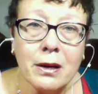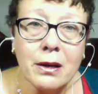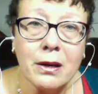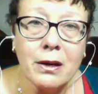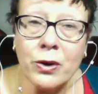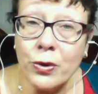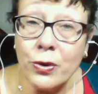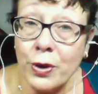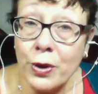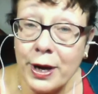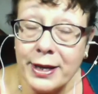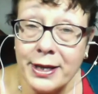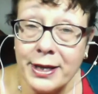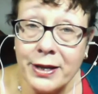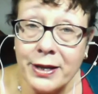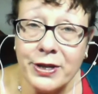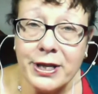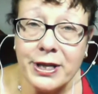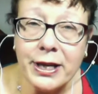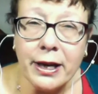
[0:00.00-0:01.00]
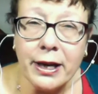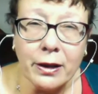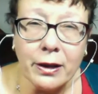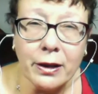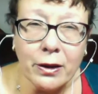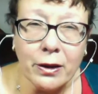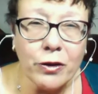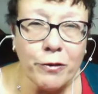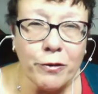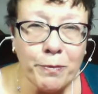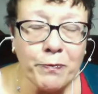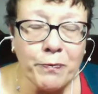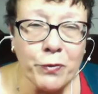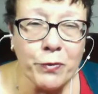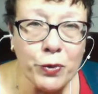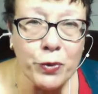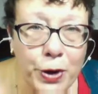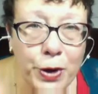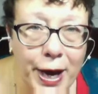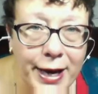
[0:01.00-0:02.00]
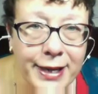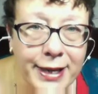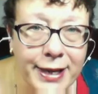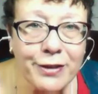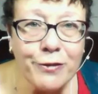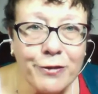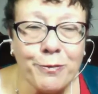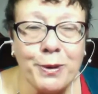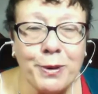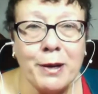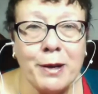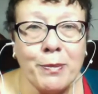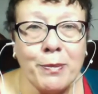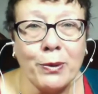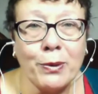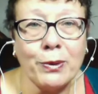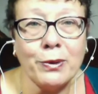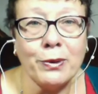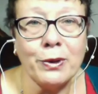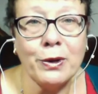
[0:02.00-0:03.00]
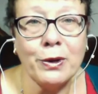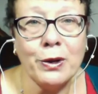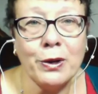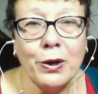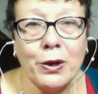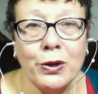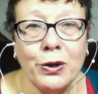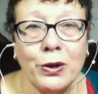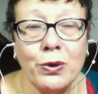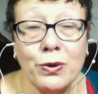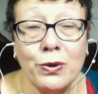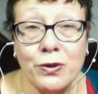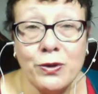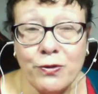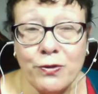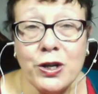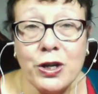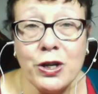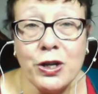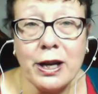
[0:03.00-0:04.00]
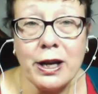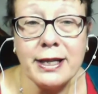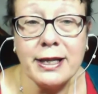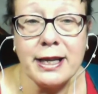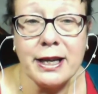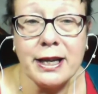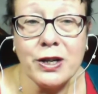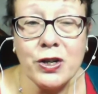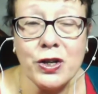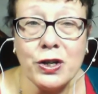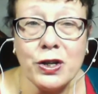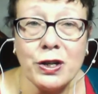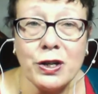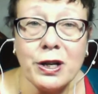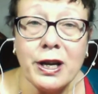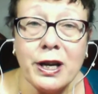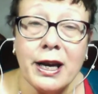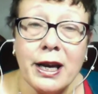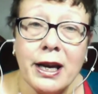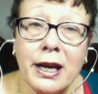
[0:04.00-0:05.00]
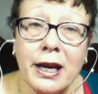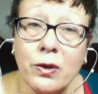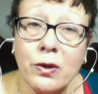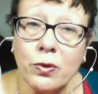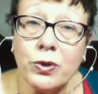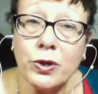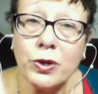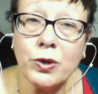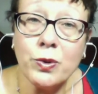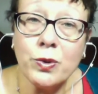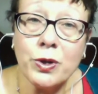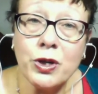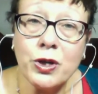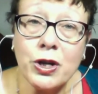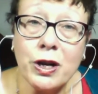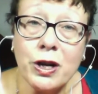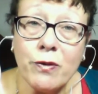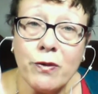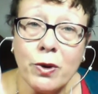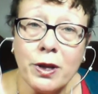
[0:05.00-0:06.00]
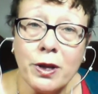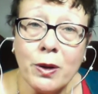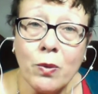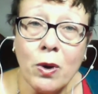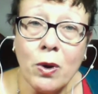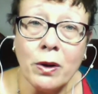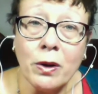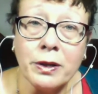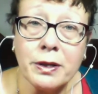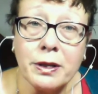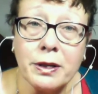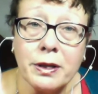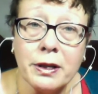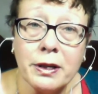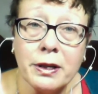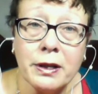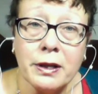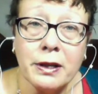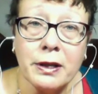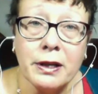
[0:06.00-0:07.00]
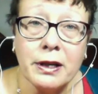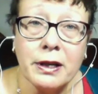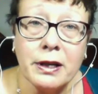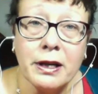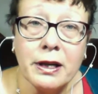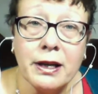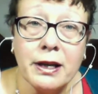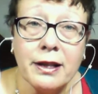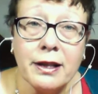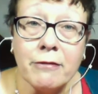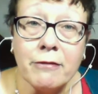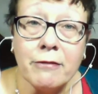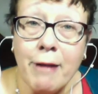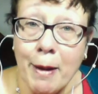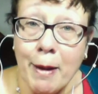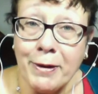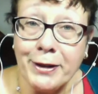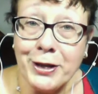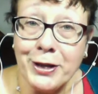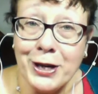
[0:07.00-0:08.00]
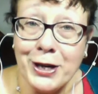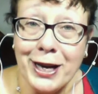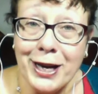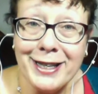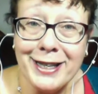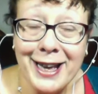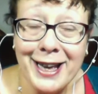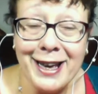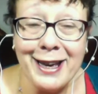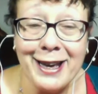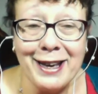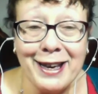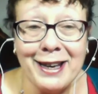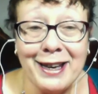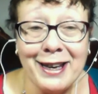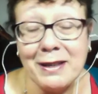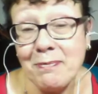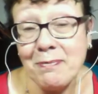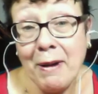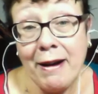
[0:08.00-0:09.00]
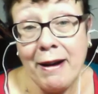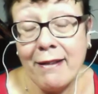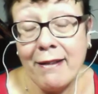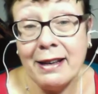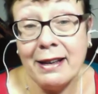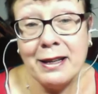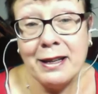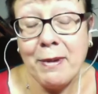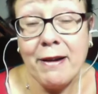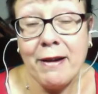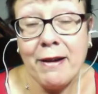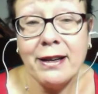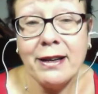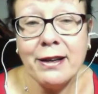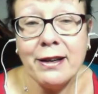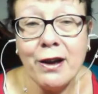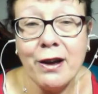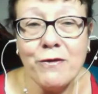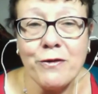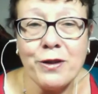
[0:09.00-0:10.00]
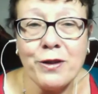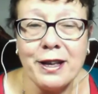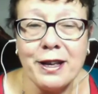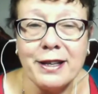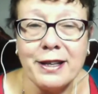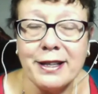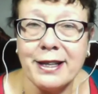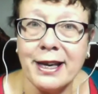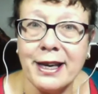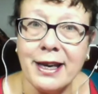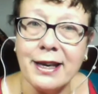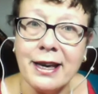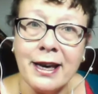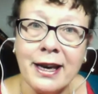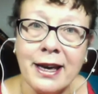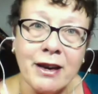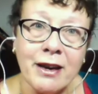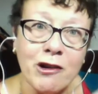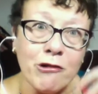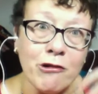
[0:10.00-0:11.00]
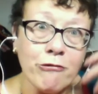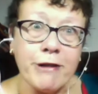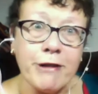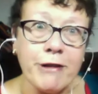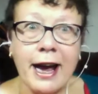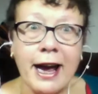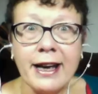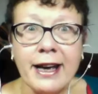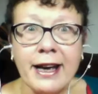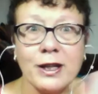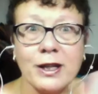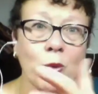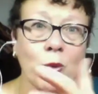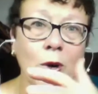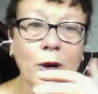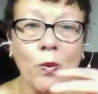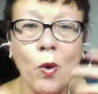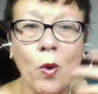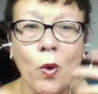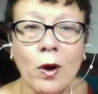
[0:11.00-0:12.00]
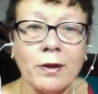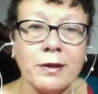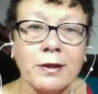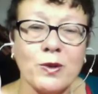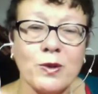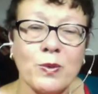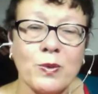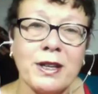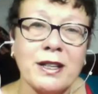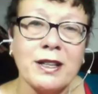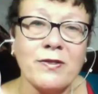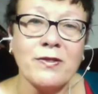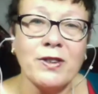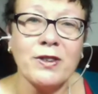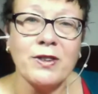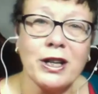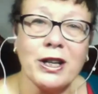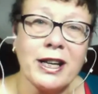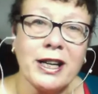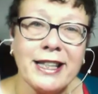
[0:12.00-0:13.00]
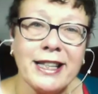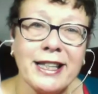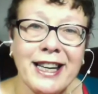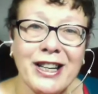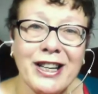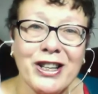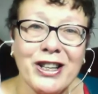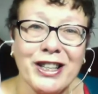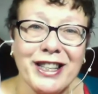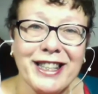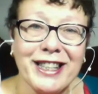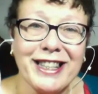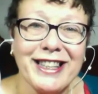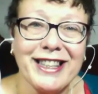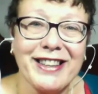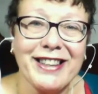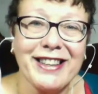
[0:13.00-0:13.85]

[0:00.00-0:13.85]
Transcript: Creativity. A lot of creative people use visualization in order to achieve what they want. The rapper Jay-Z, he's apparently known for this. He creates what he wants with his visualizations.